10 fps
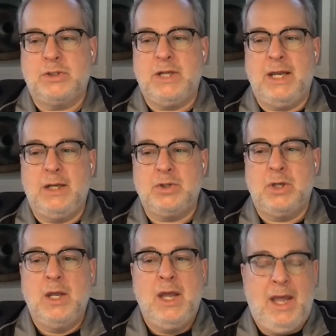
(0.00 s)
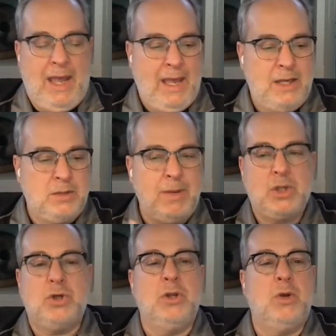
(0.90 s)
stage, and to
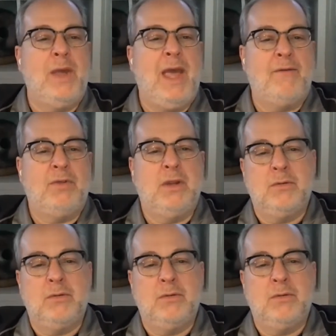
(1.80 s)
make sure that we have